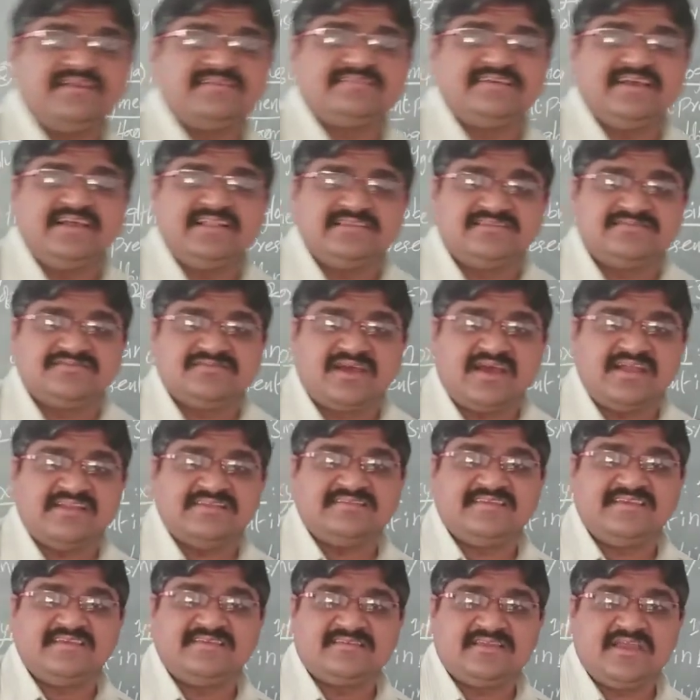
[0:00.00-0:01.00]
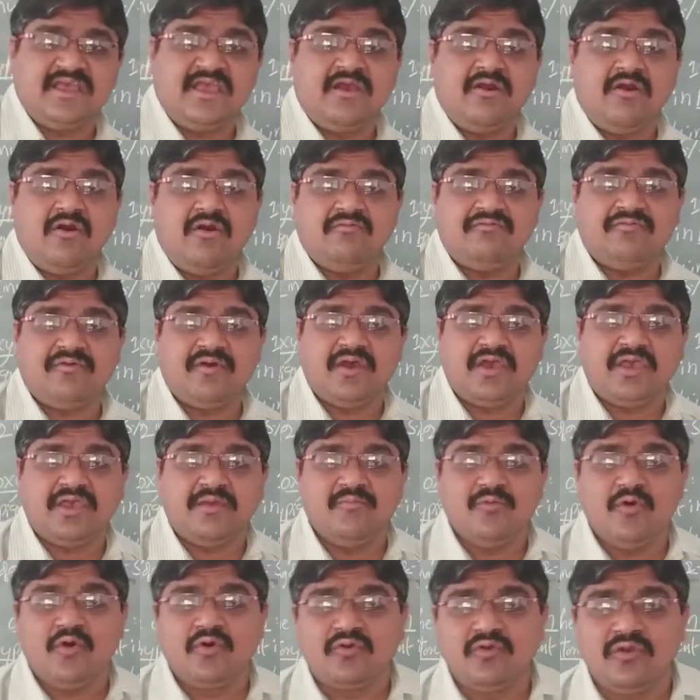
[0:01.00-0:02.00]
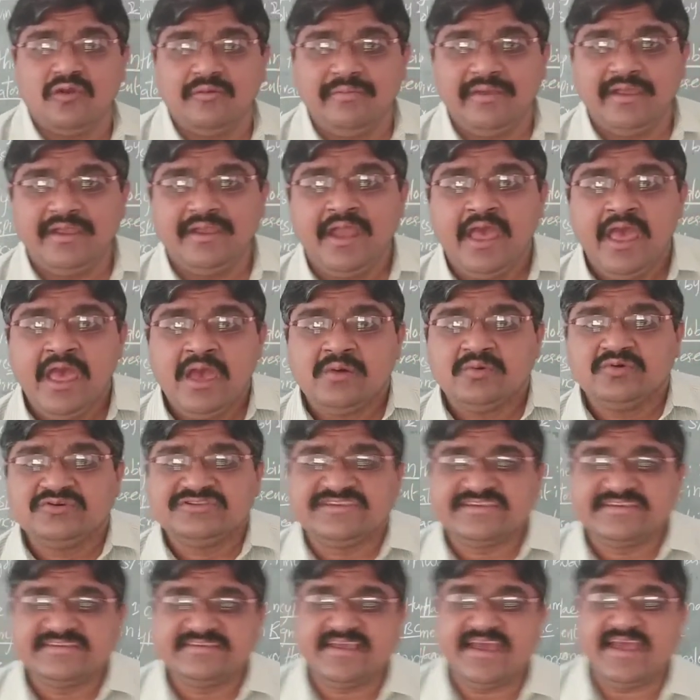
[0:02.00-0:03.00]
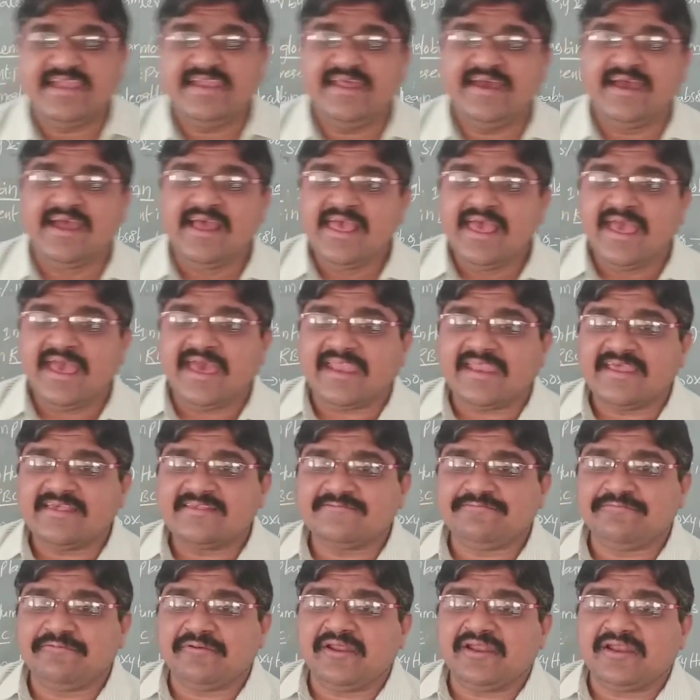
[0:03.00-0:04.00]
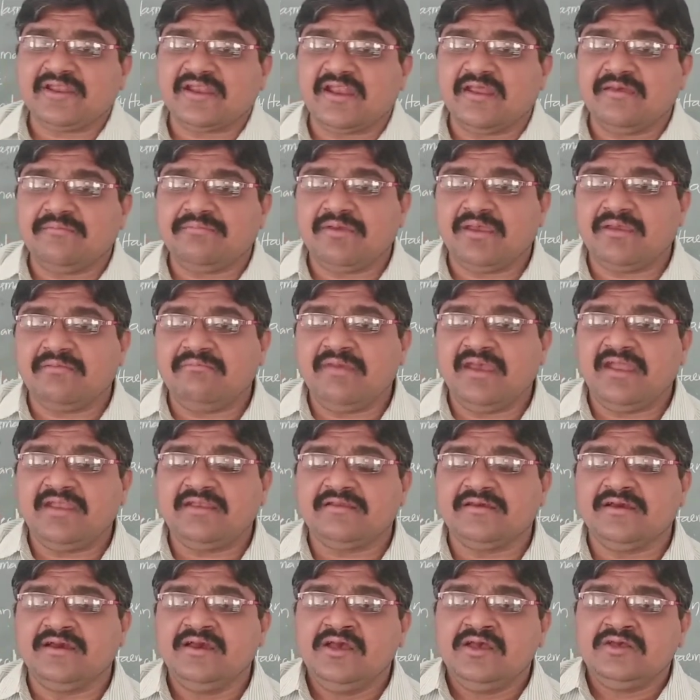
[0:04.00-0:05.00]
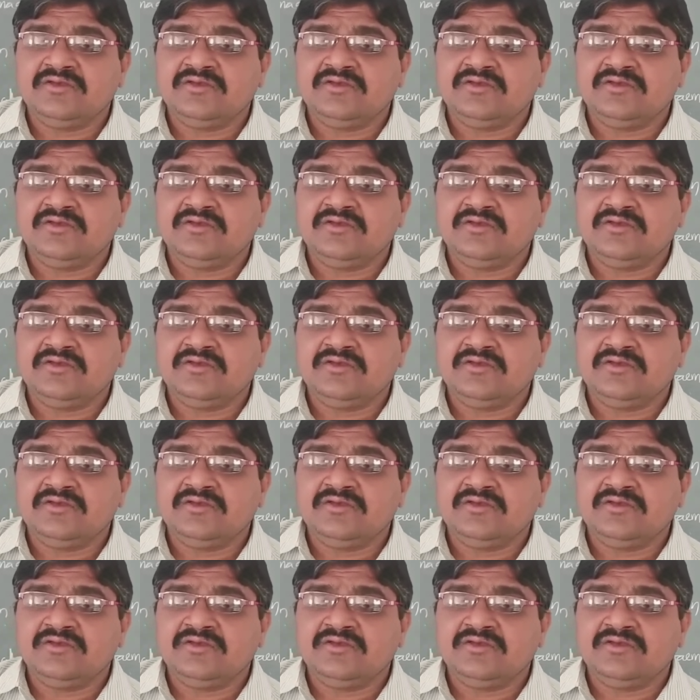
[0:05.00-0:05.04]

cells consisting of hemoglobin, which is a respiratory pigment.